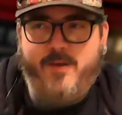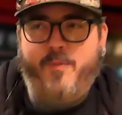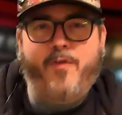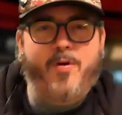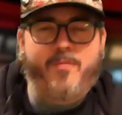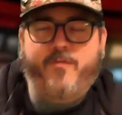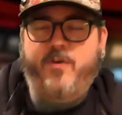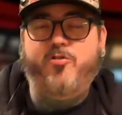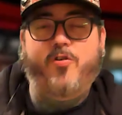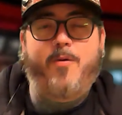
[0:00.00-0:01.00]
of them,
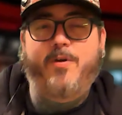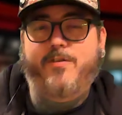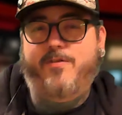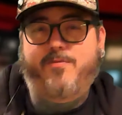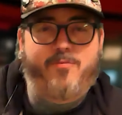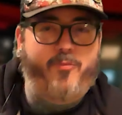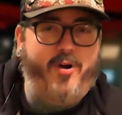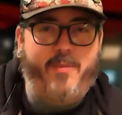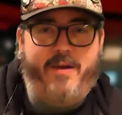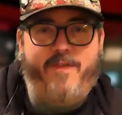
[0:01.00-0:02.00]
Futurama's one
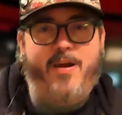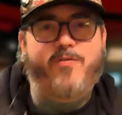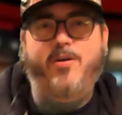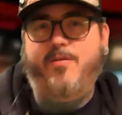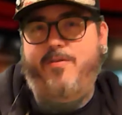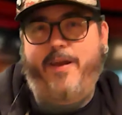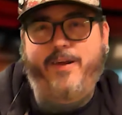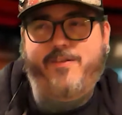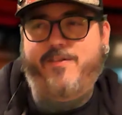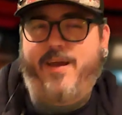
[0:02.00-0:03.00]
of my favorite
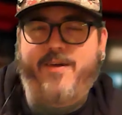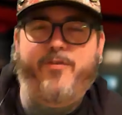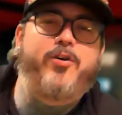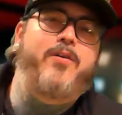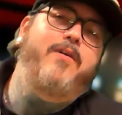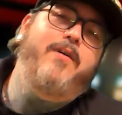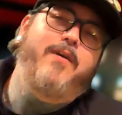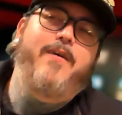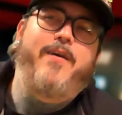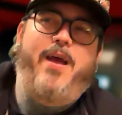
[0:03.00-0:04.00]
things ever,
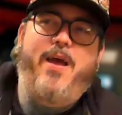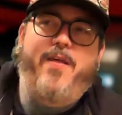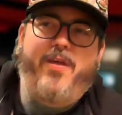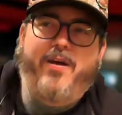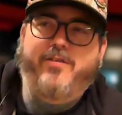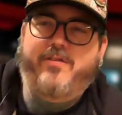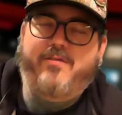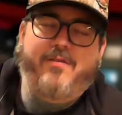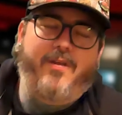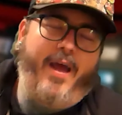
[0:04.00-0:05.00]
and there's
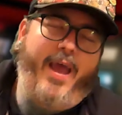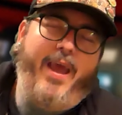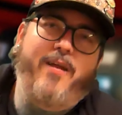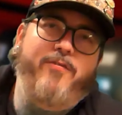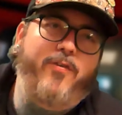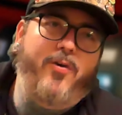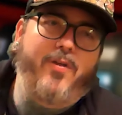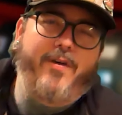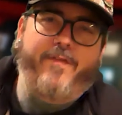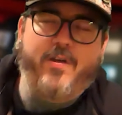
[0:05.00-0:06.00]
a
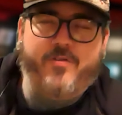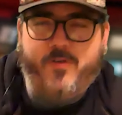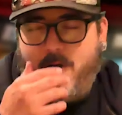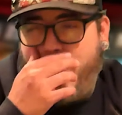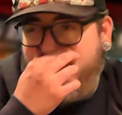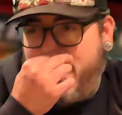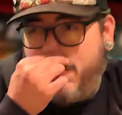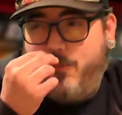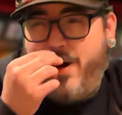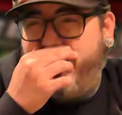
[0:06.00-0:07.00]
handful of
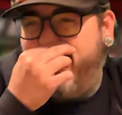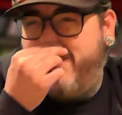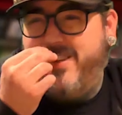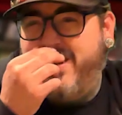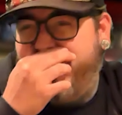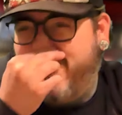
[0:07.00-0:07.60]
Futurama references